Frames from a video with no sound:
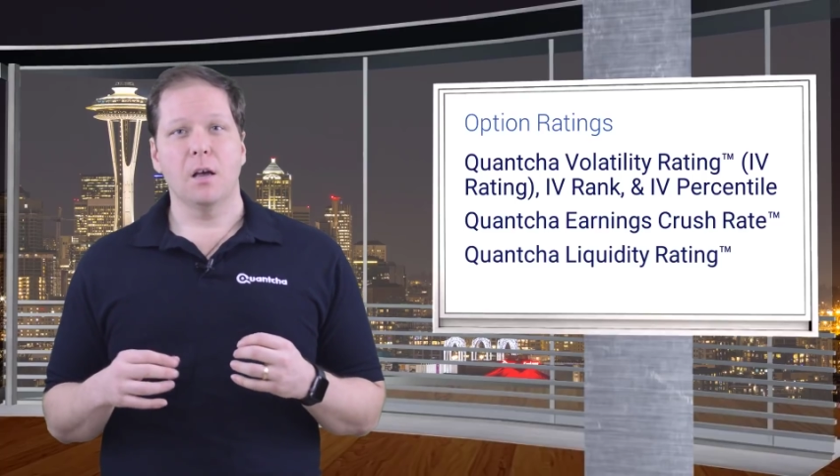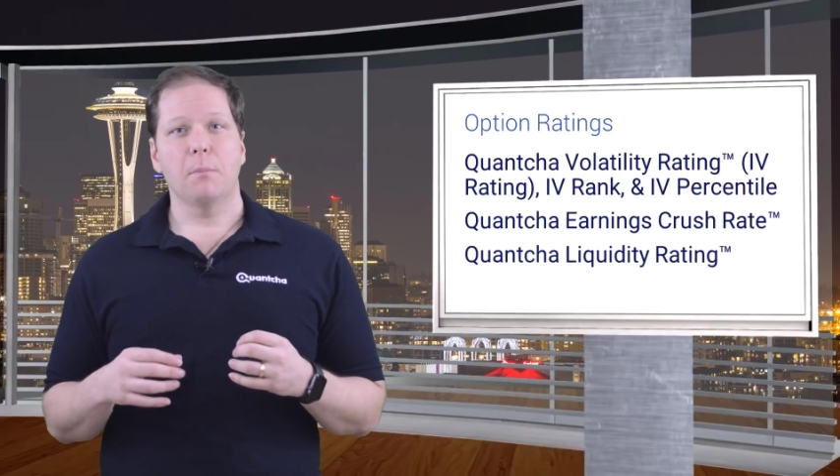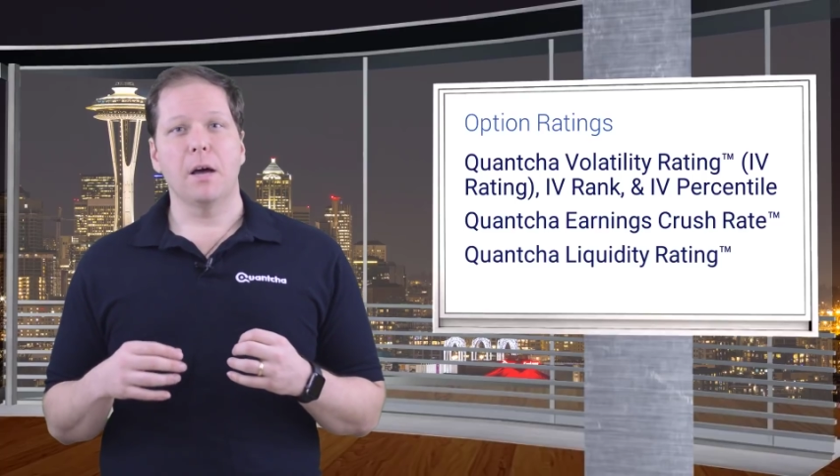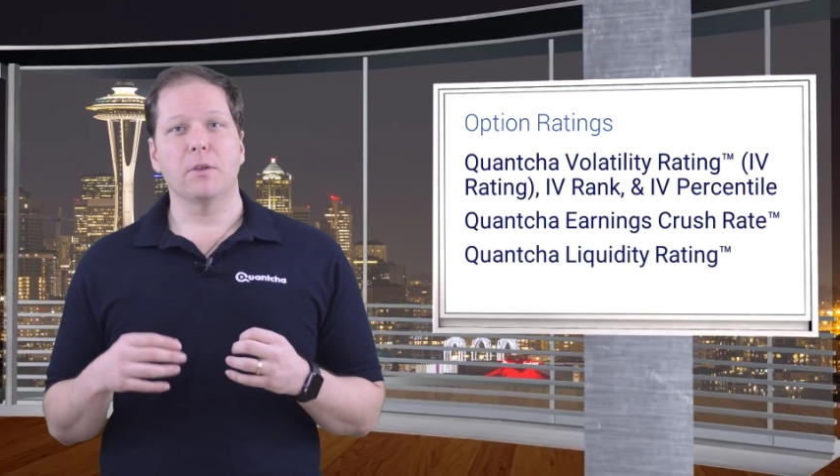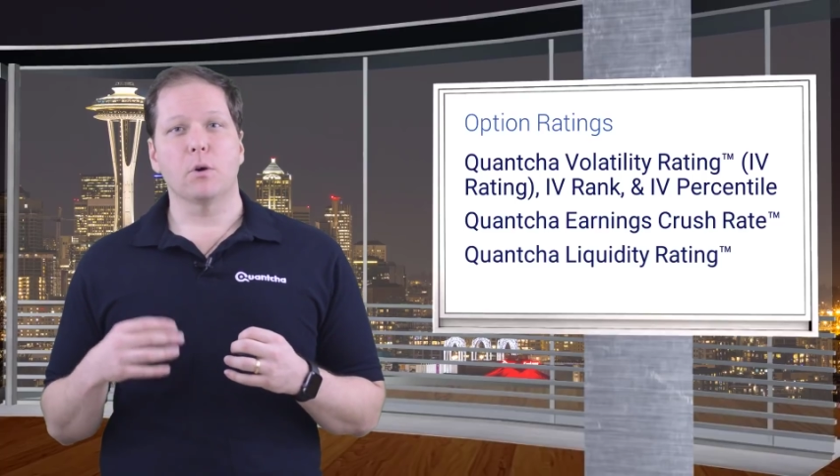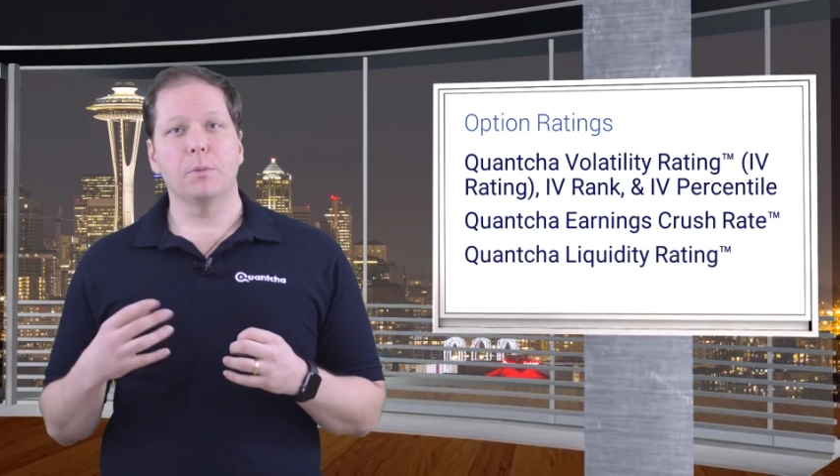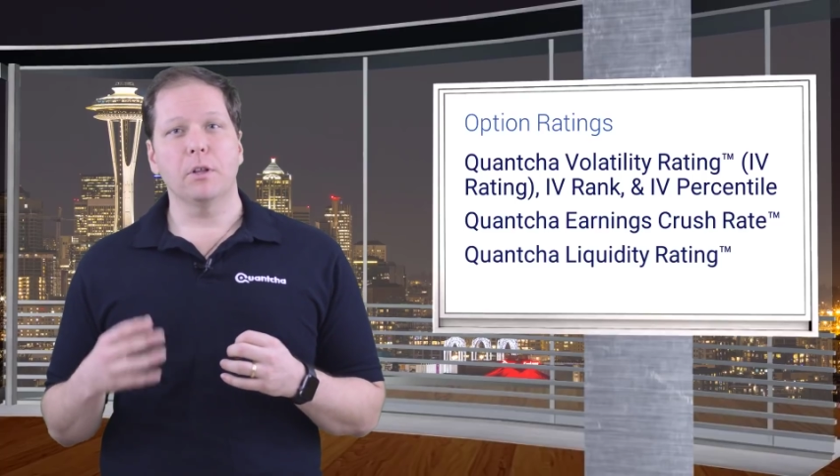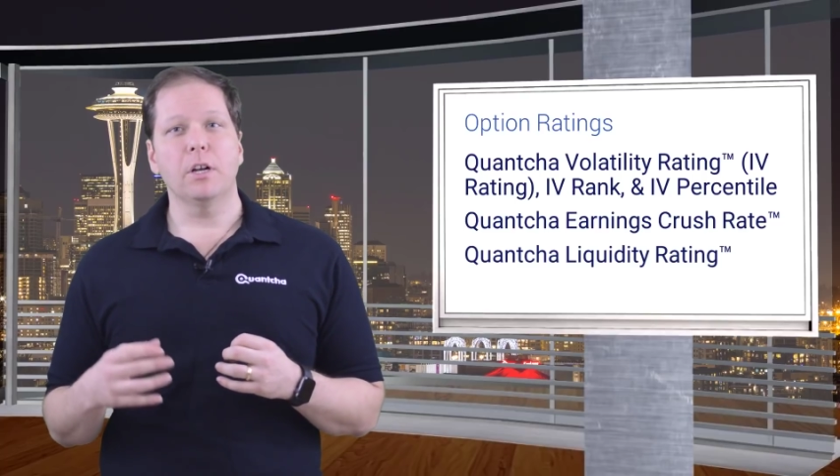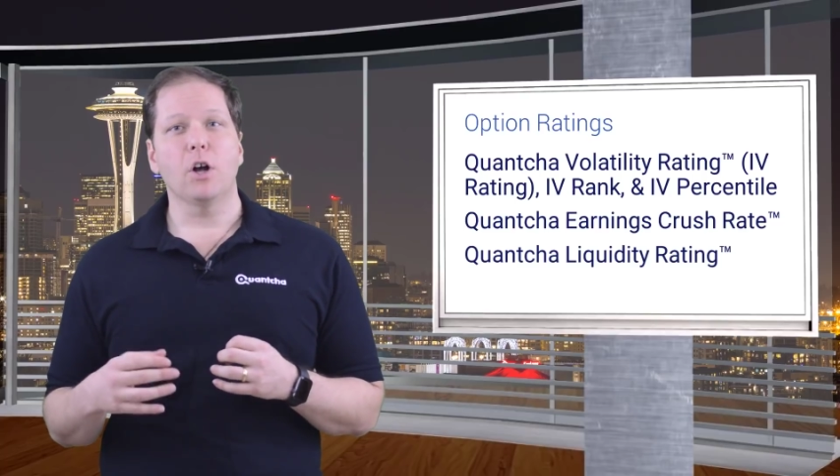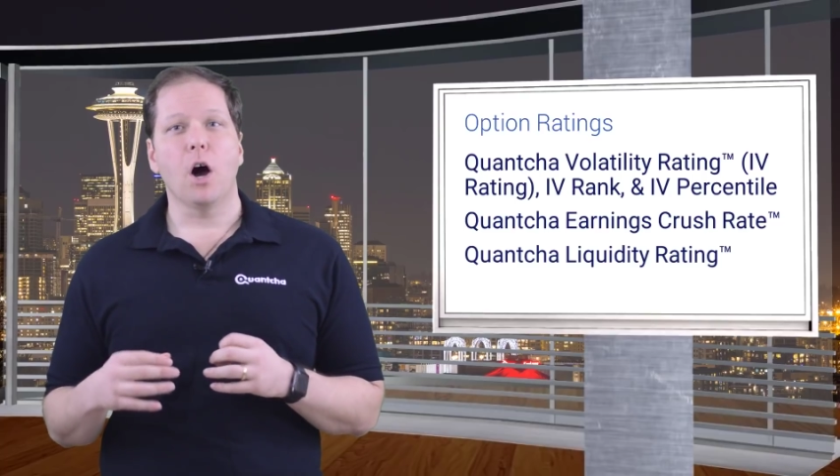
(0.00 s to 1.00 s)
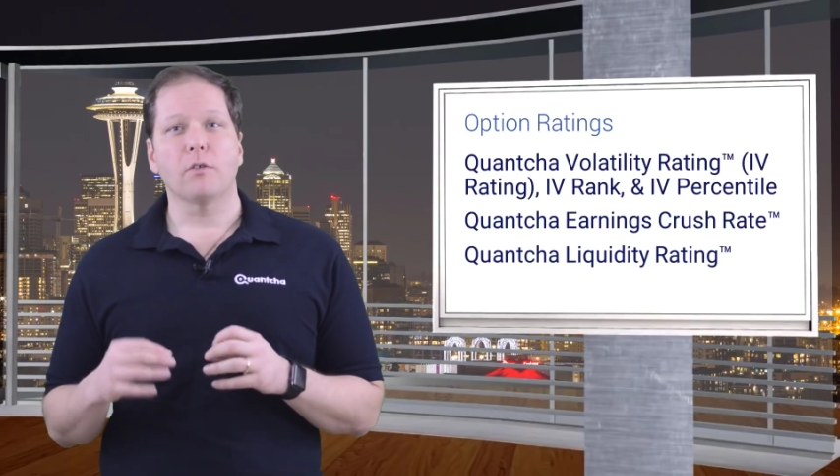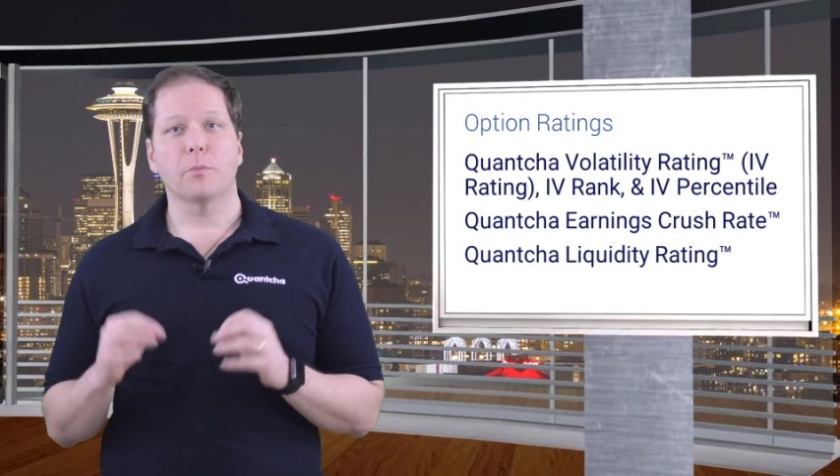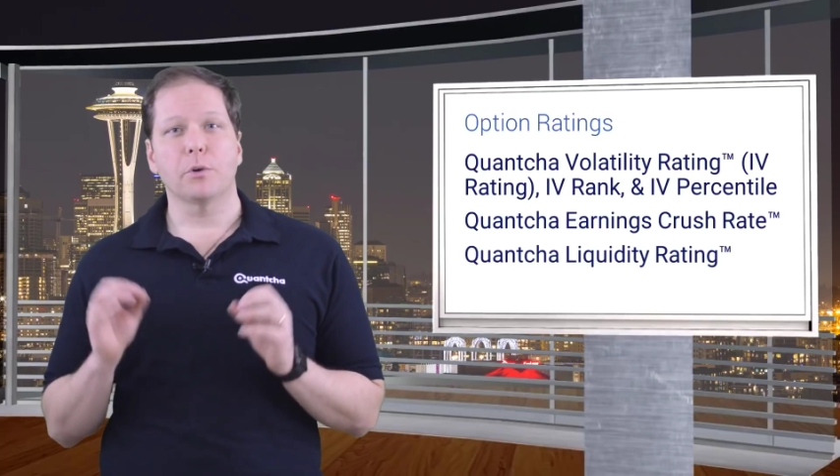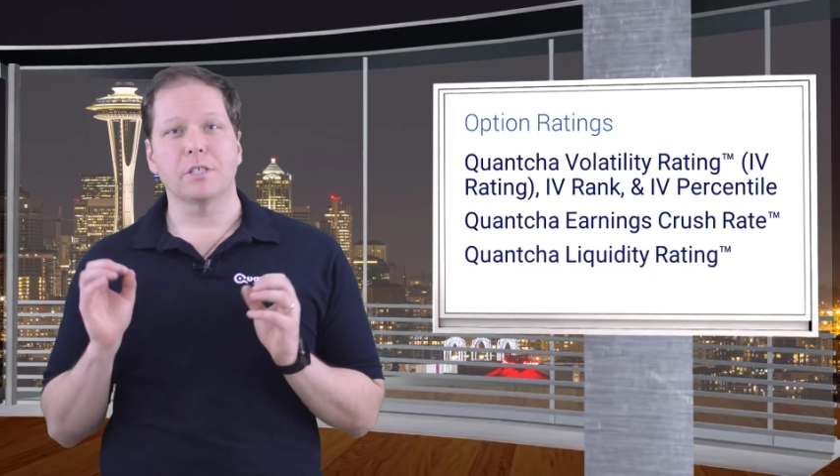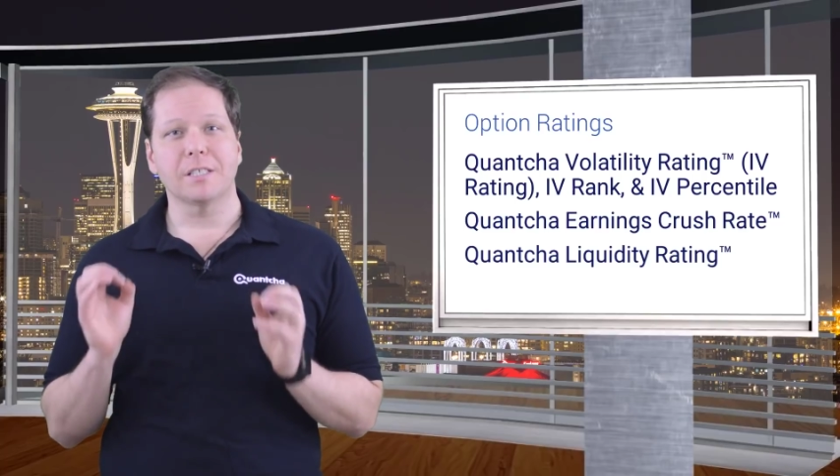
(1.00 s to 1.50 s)
by their ability to offer
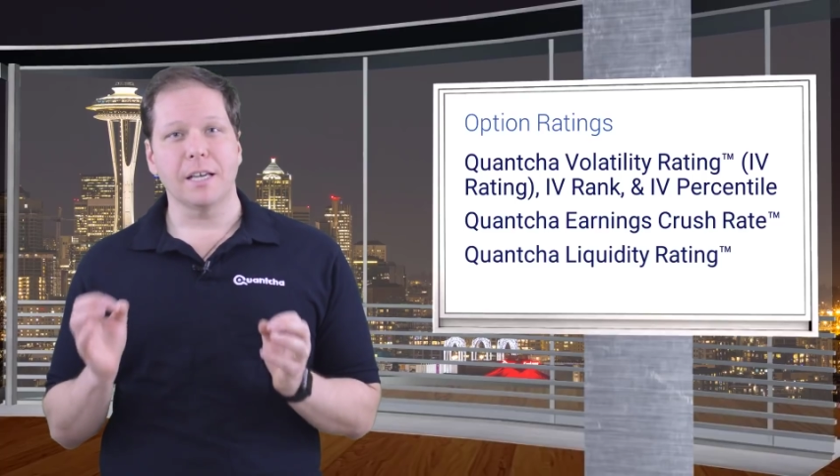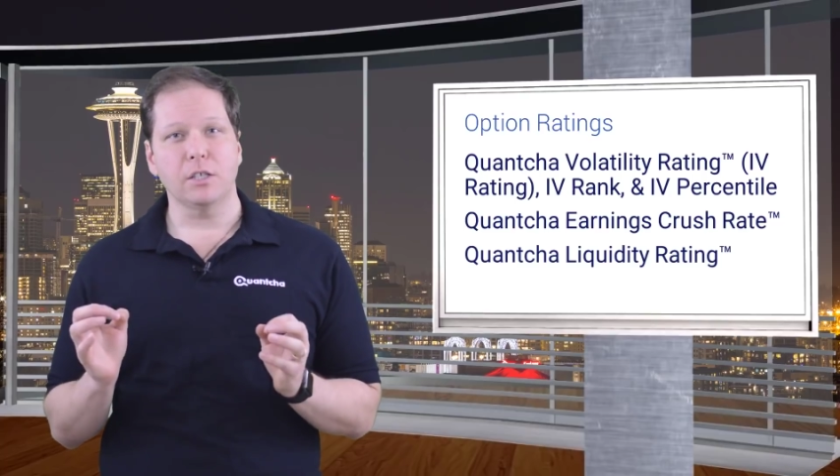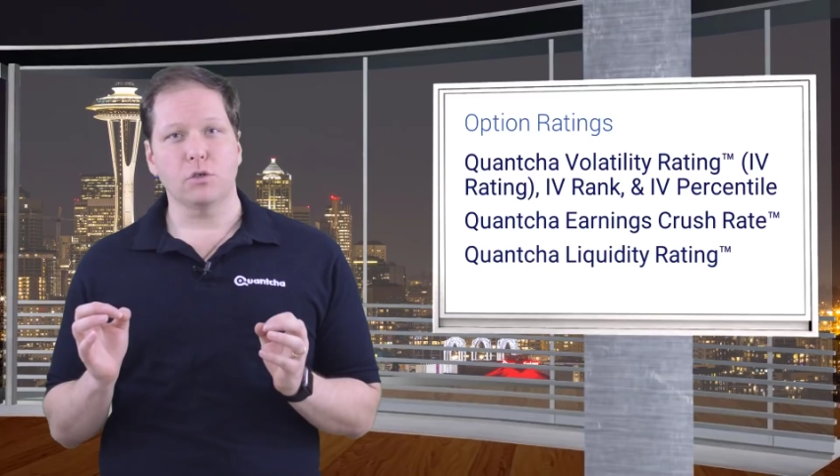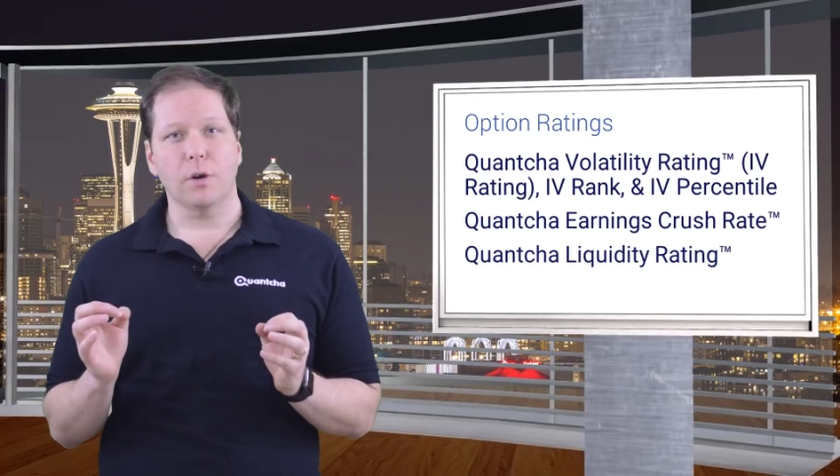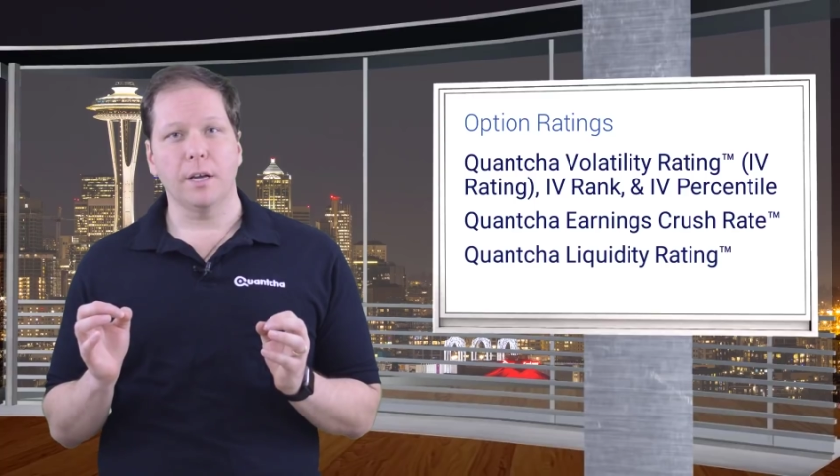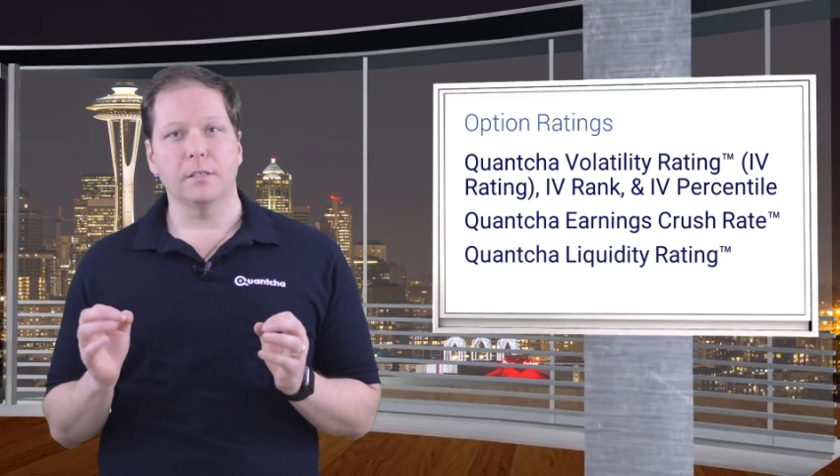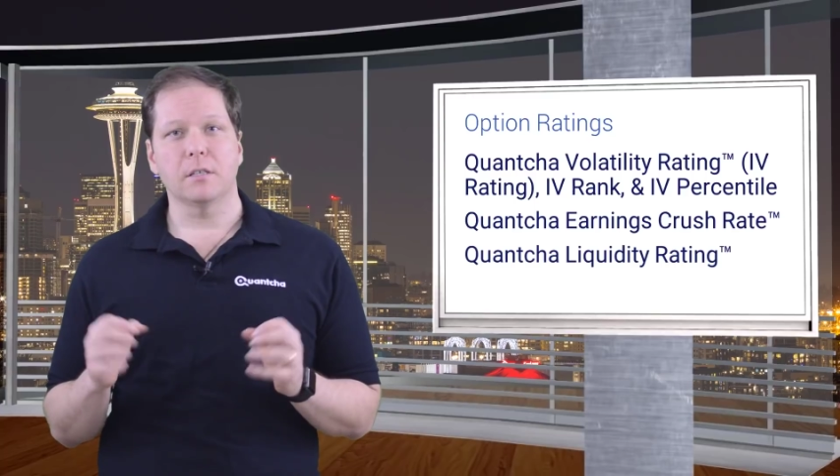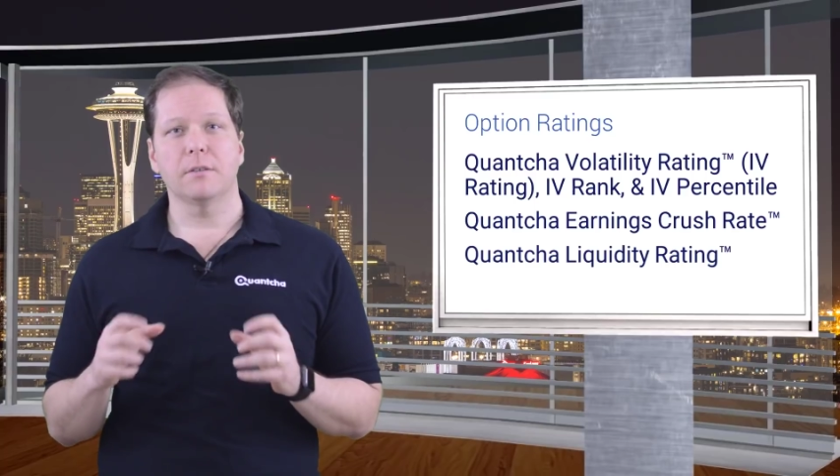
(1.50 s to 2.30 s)
precise trades